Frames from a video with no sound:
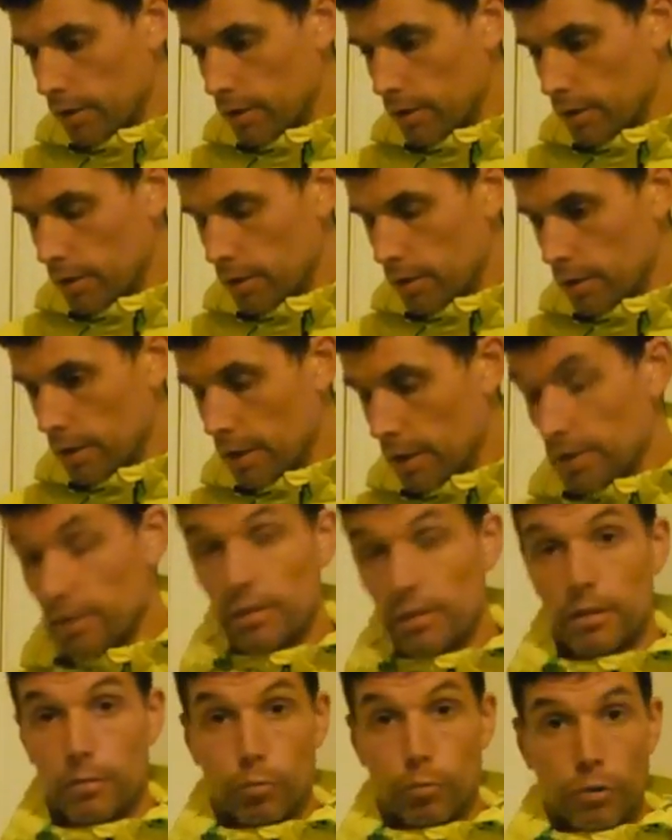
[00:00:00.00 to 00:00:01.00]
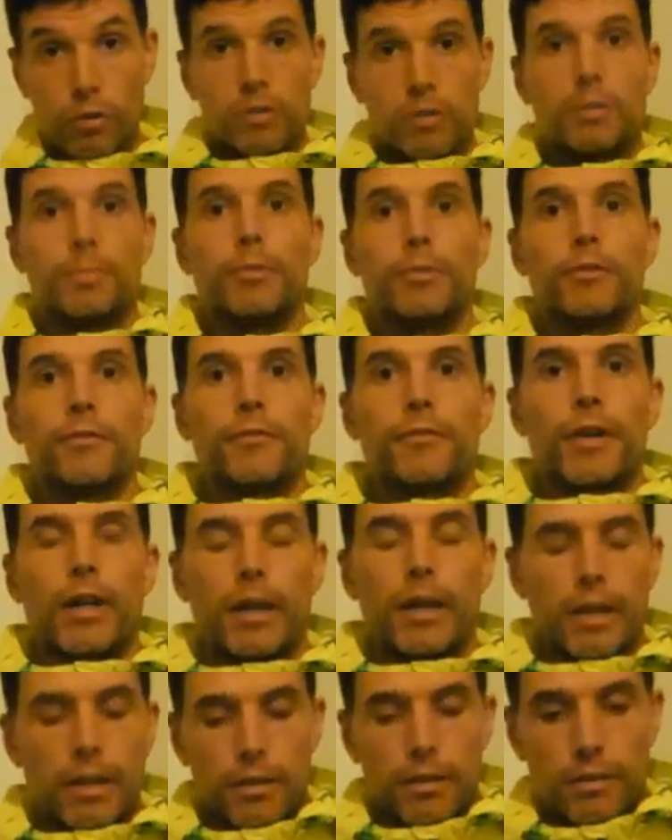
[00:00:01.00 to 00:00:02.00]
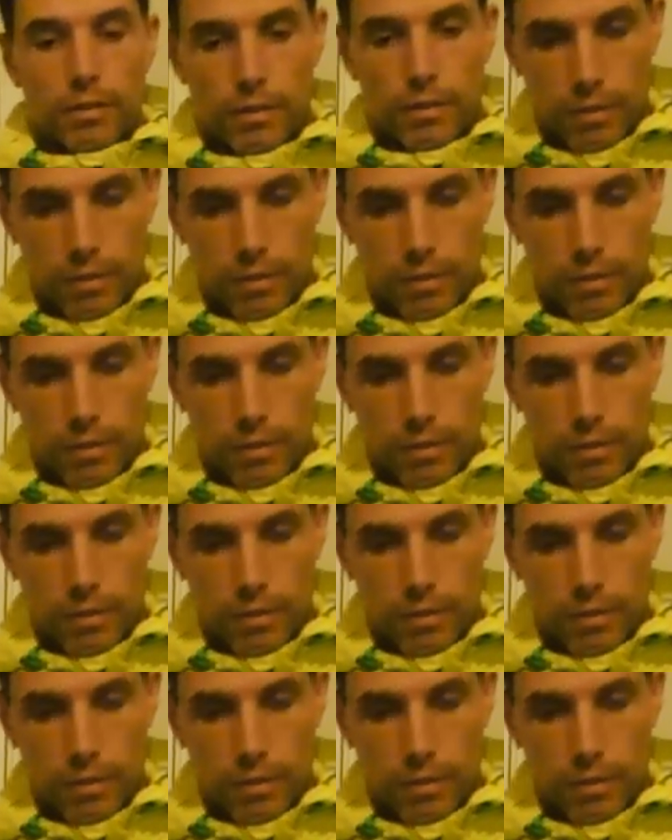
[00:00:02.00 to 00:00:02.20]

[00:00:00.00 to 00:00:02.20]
It's the waterproof jacket.